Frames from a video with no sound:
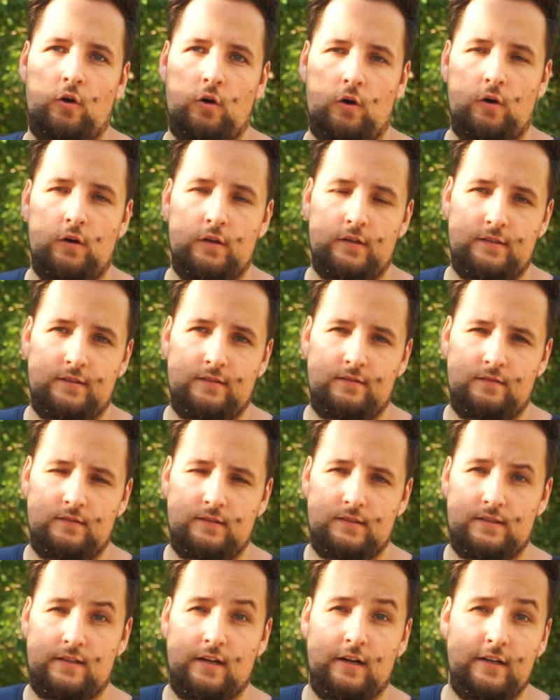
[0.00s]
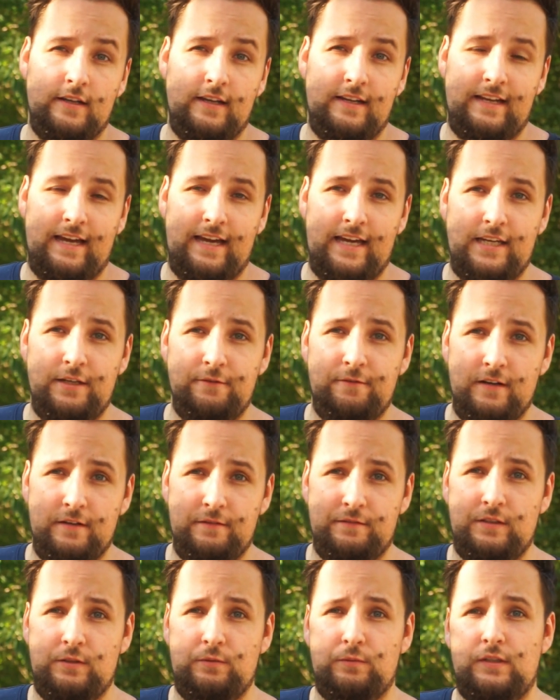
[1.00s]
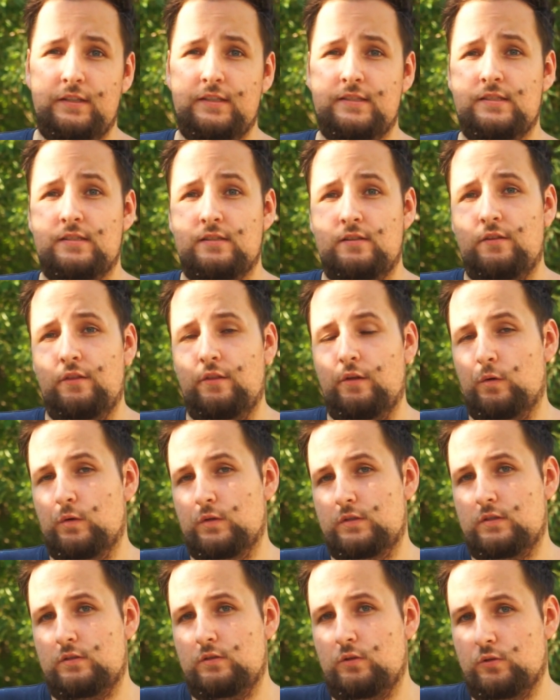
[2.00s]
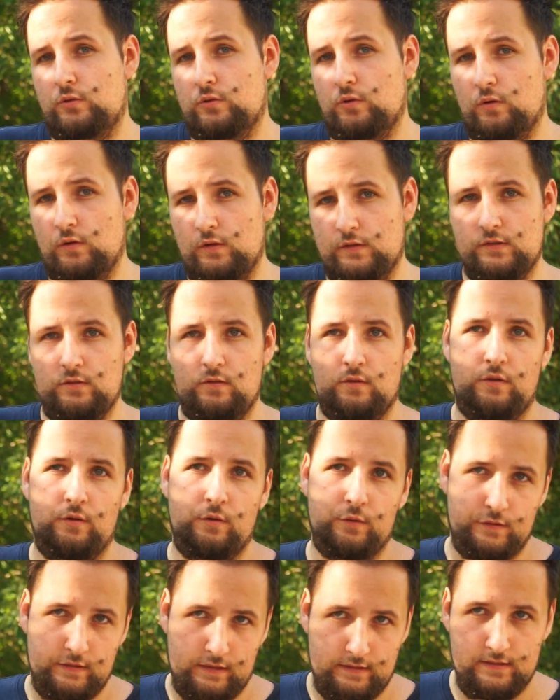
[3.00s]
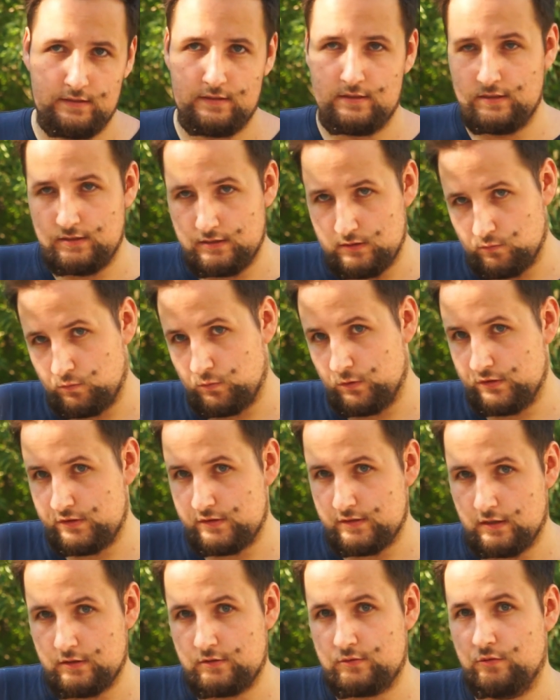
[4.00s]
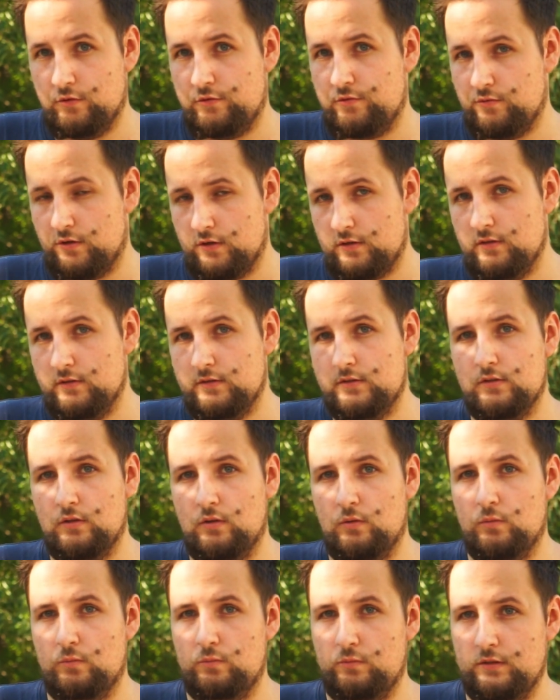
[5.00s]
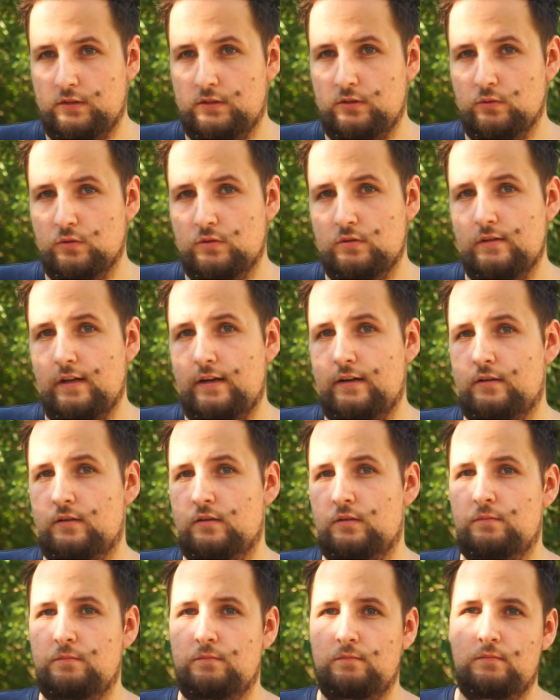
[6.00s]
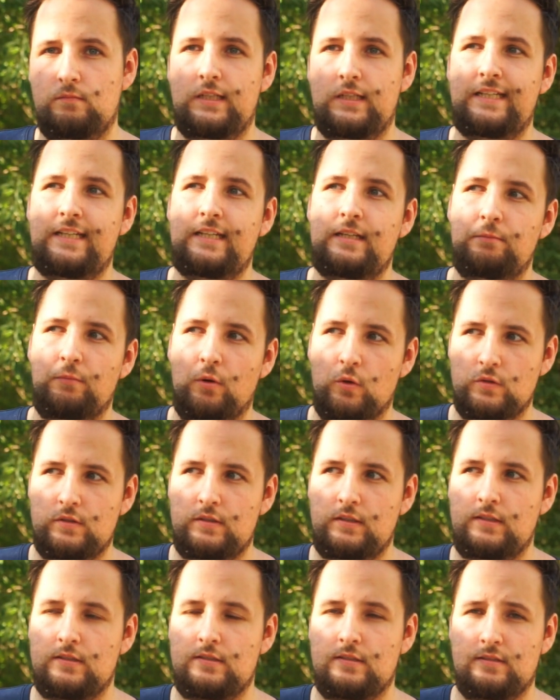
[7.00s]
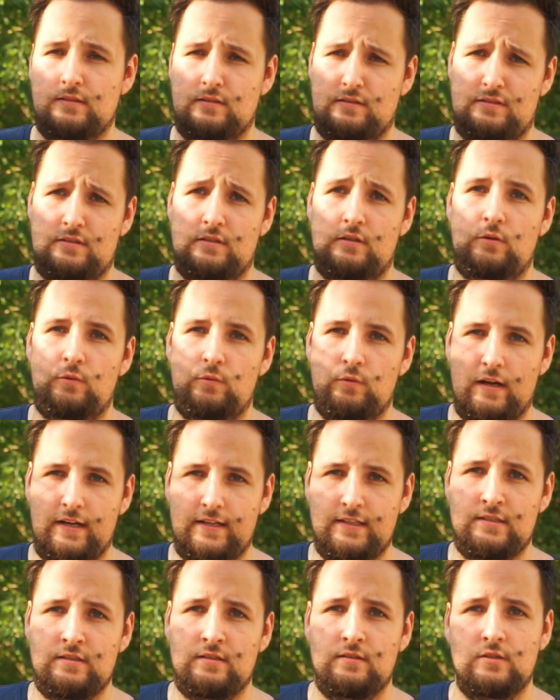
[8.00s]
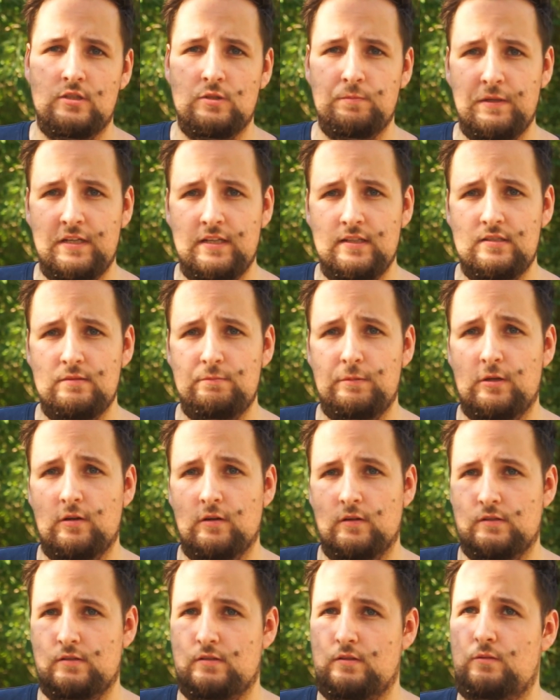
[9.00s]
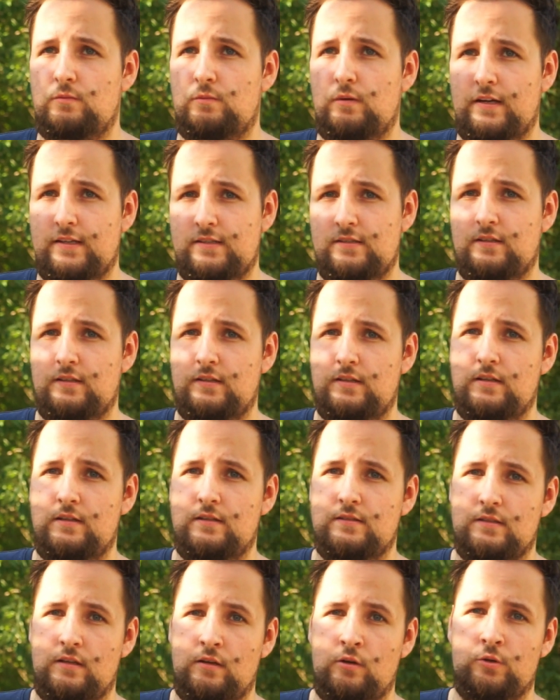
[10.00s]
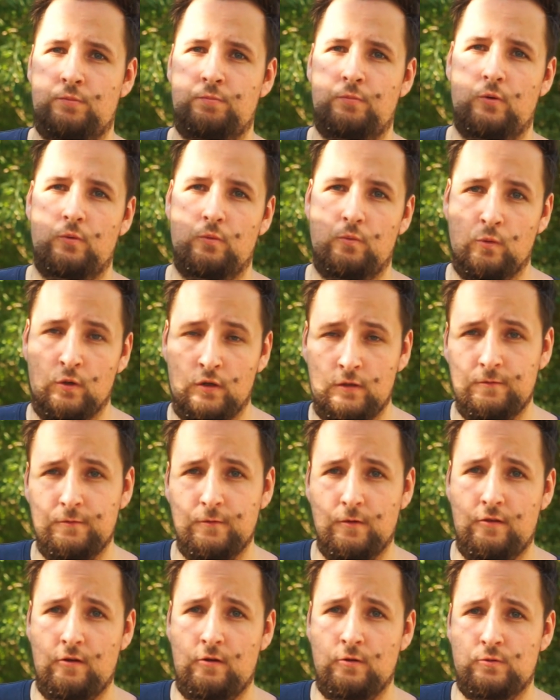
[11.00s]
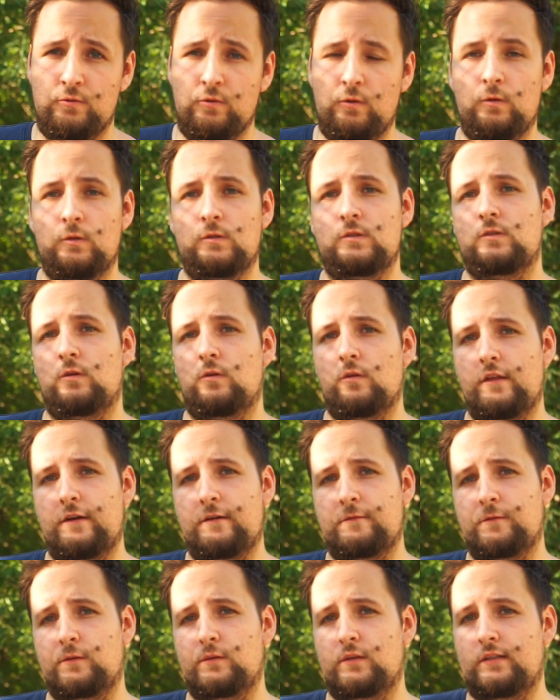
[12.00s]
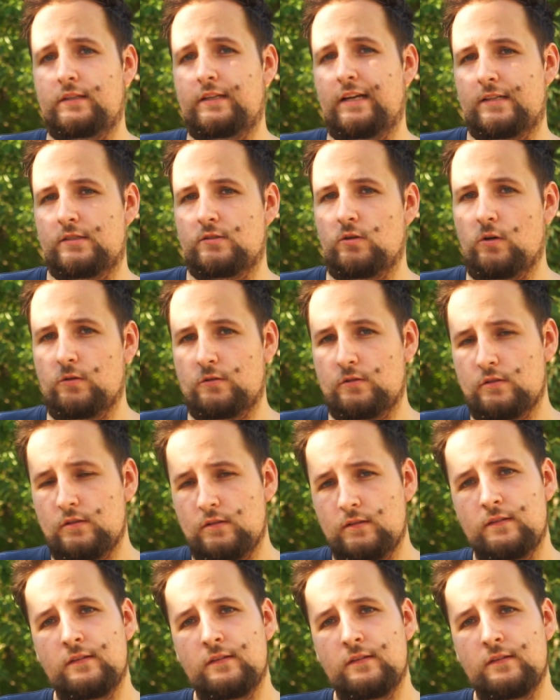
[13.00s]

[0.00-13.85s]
On starting at eighty-five degrees, those those S S Ds will start to throttle, so reduce their, in most instances, write speeds, because writing is a lot more work for the controller, so therefore it gets hotter.